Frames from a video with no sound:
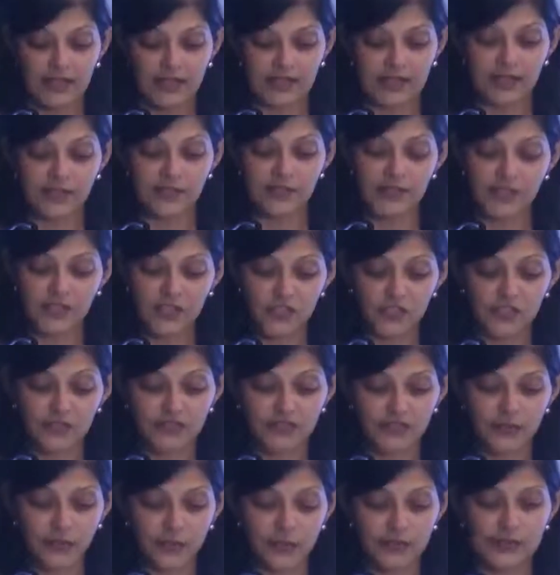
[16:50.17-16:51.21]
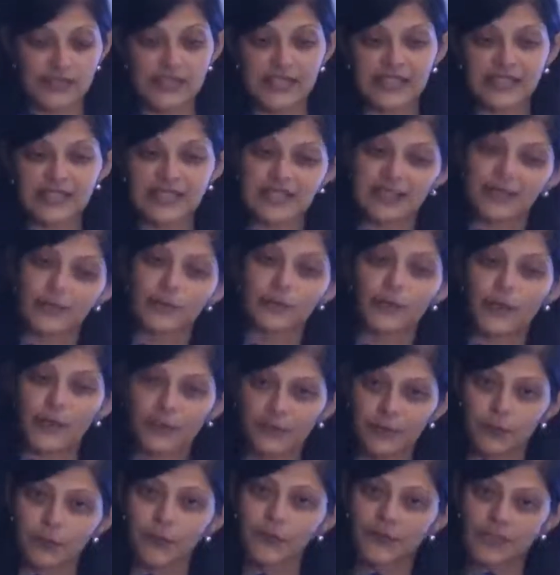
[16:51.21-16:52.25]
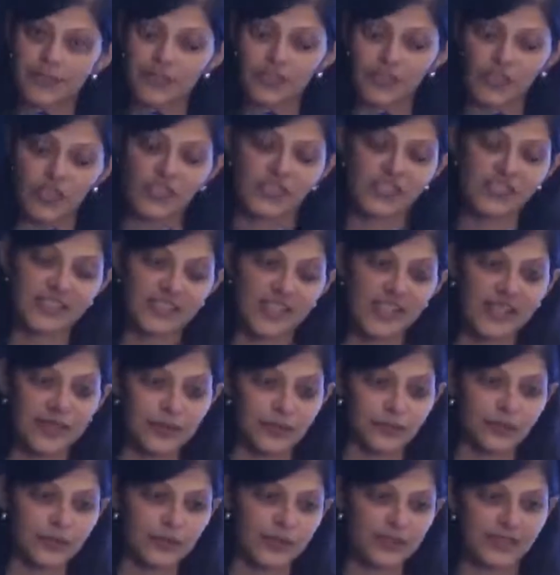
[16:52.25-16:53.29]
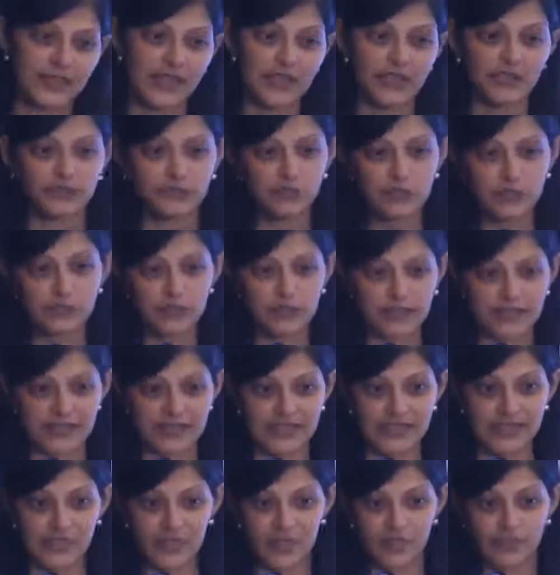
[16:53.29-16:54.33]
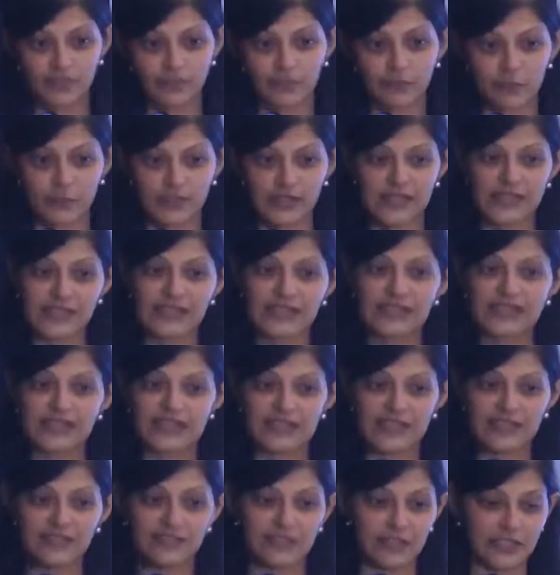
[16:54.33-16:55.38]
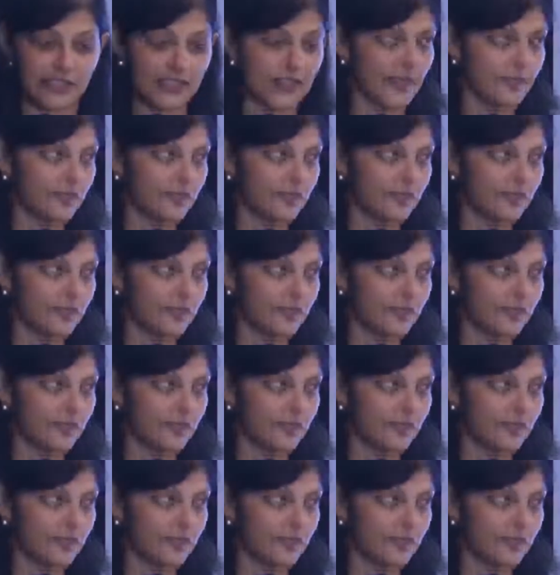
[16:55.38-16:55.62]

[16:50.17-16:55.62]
Now, Section 14, what the judges said was that if you look at Section 14.7, and